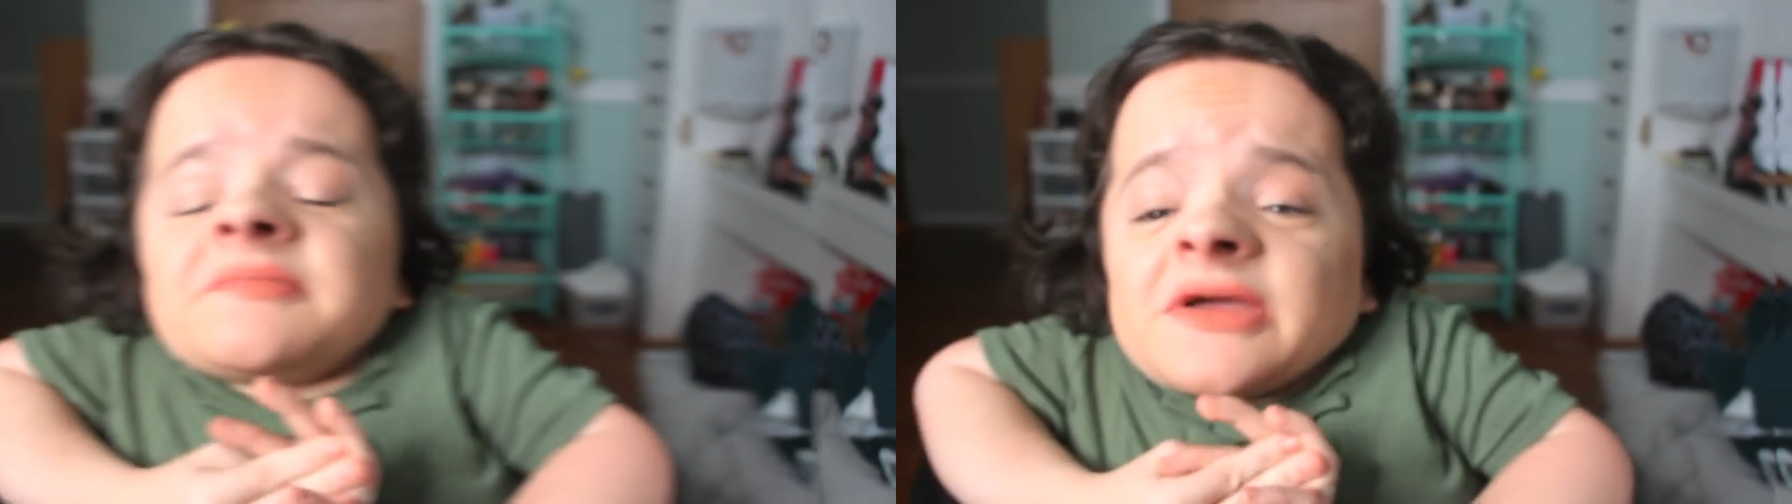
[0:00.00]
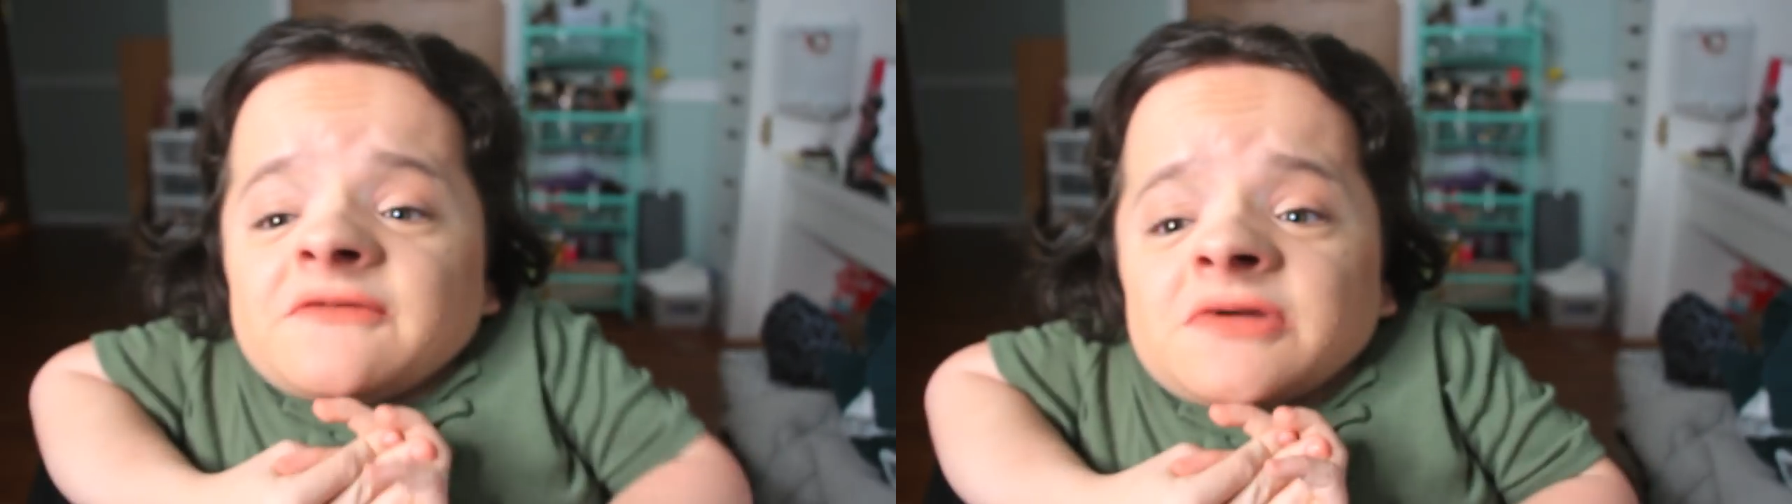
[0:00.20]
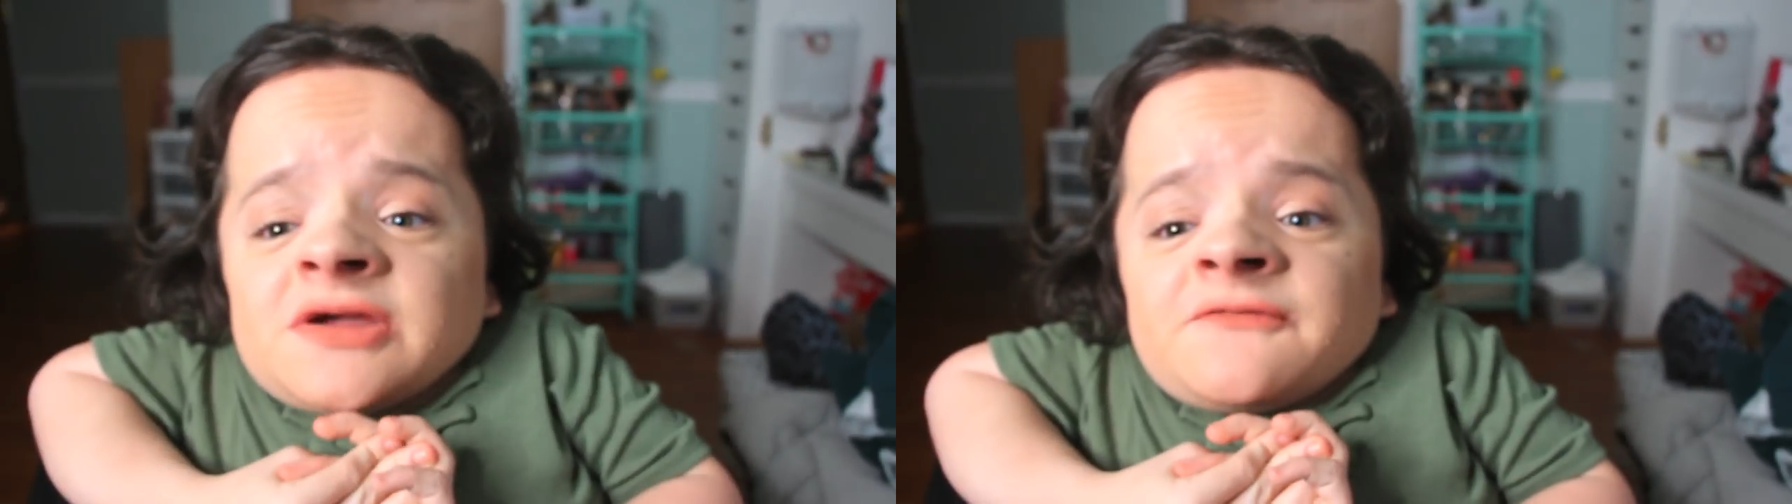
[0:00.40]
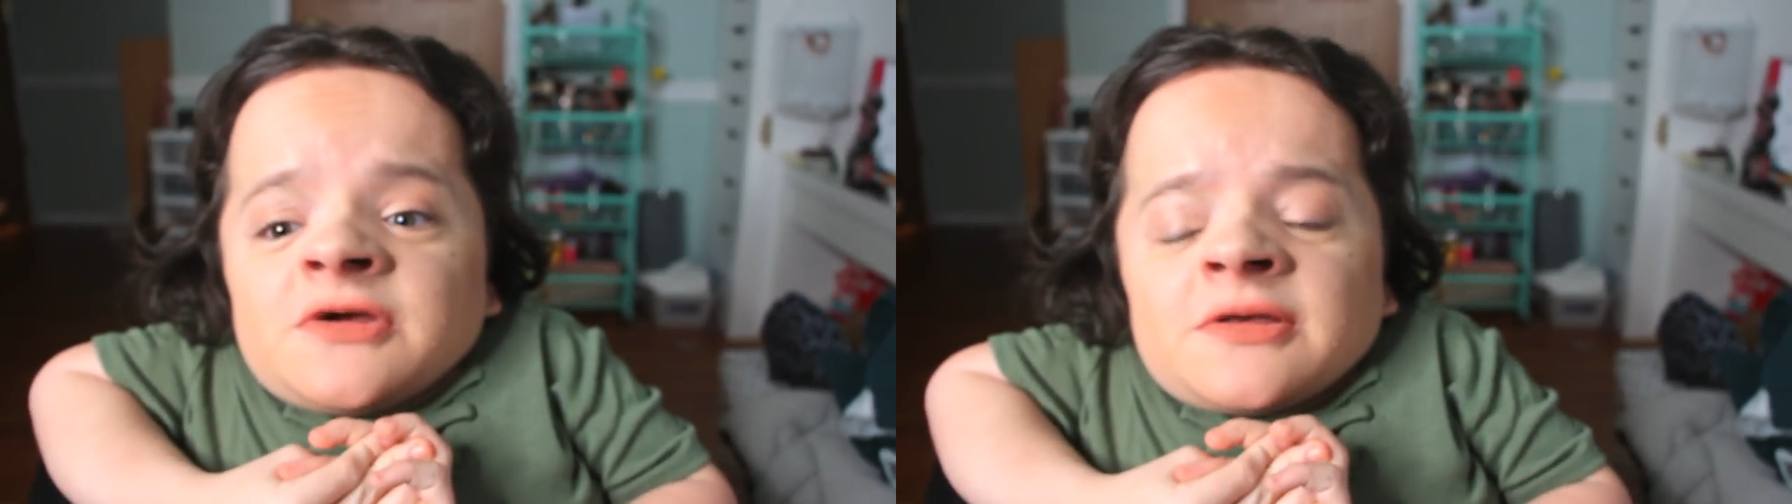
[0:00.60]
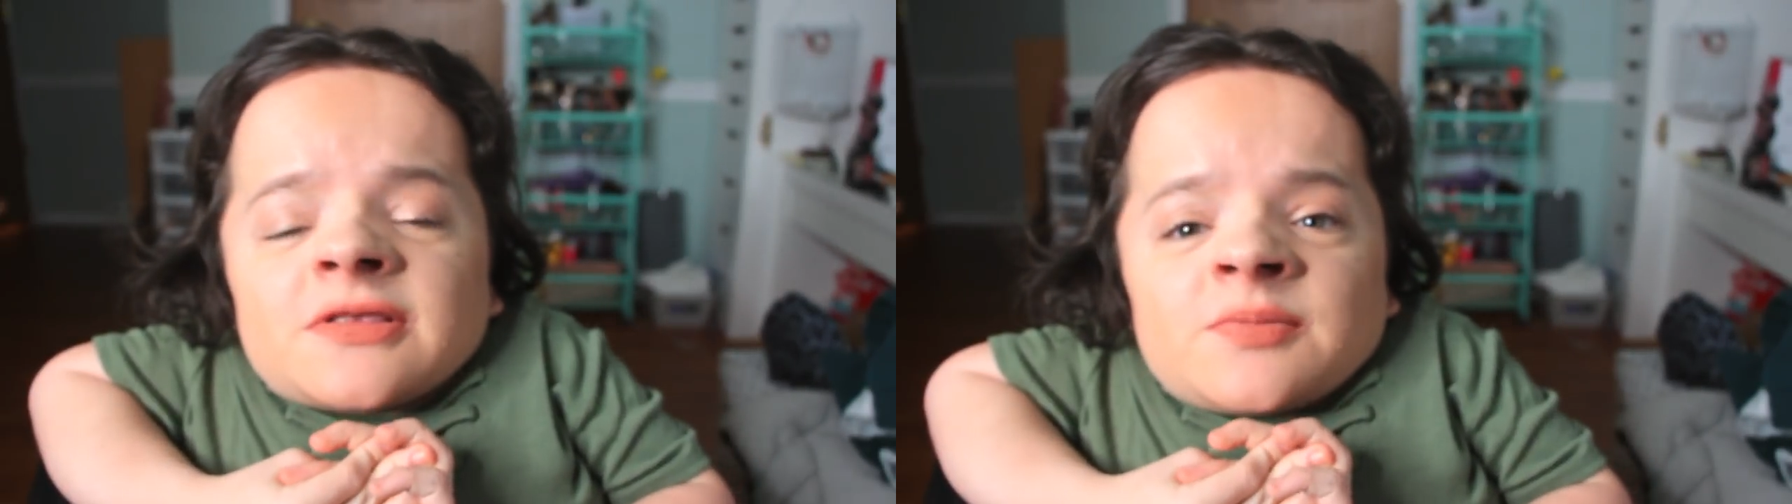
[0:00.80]
is my very
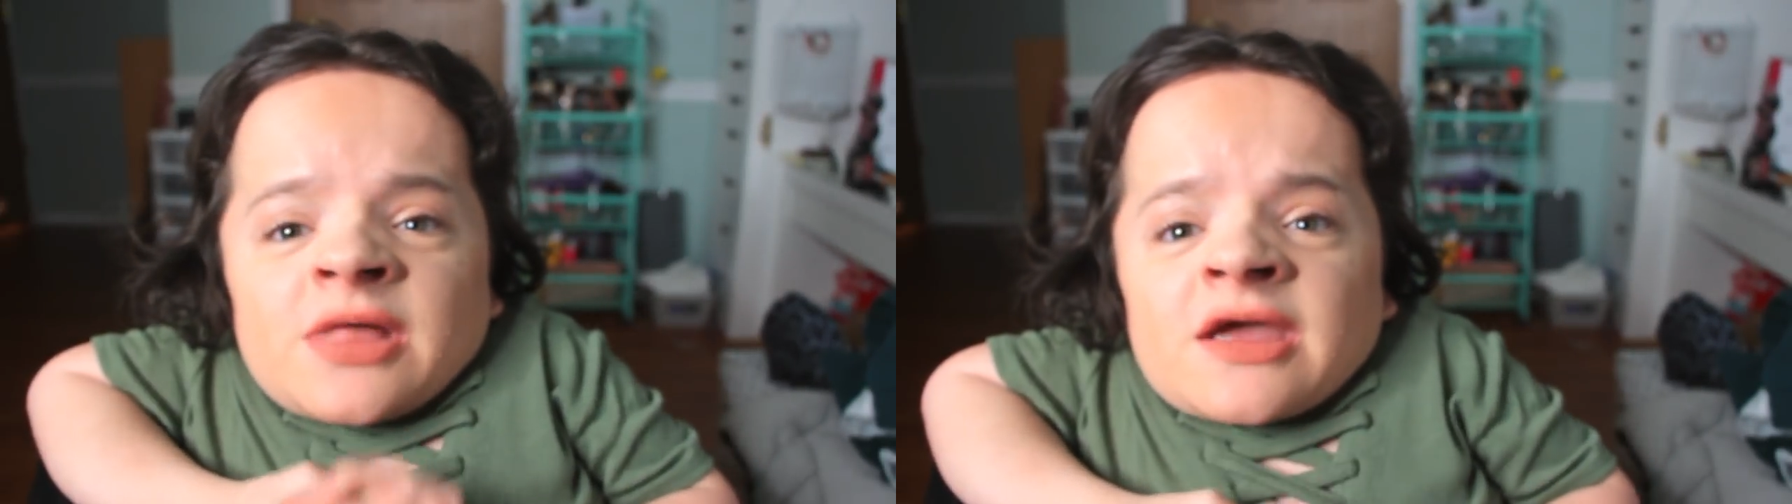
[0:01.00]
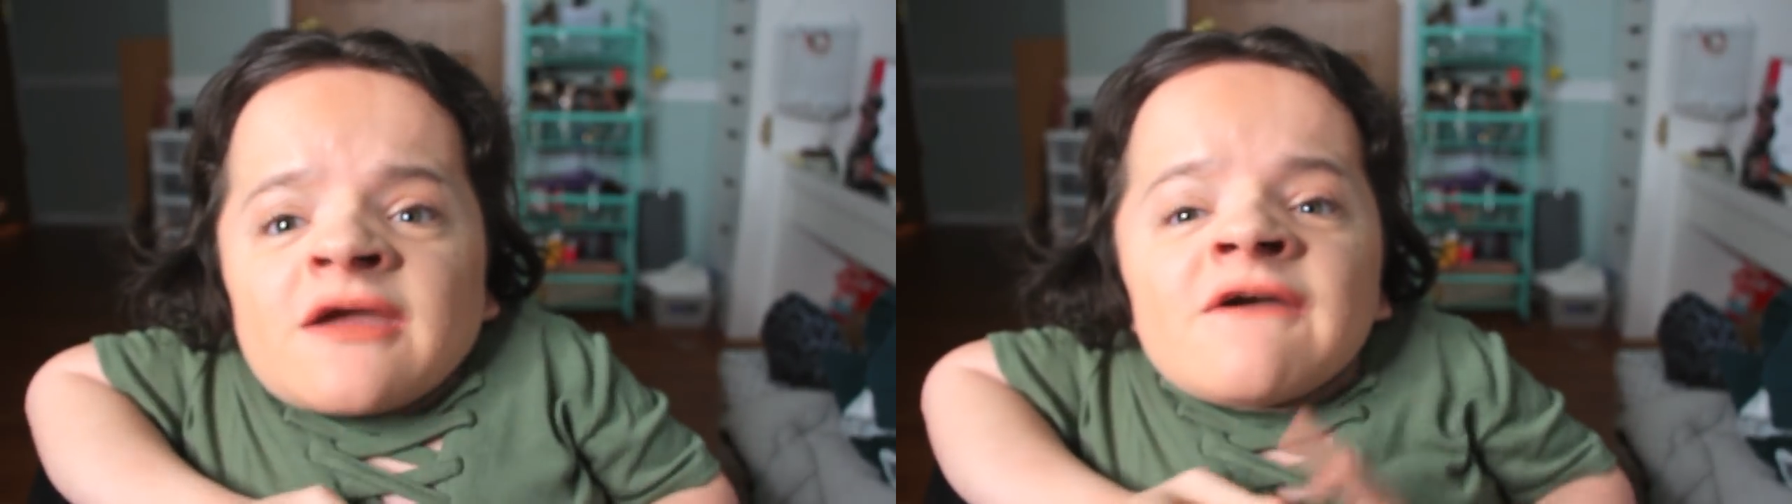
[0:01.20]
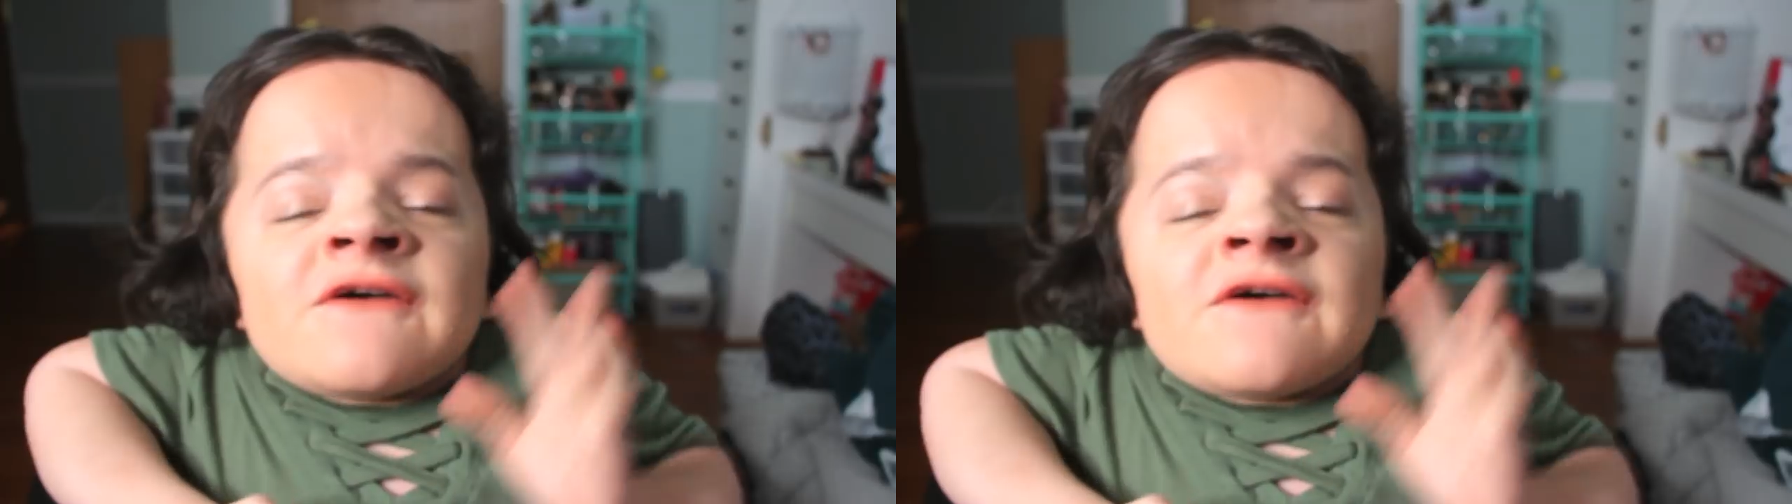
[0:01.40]
first Black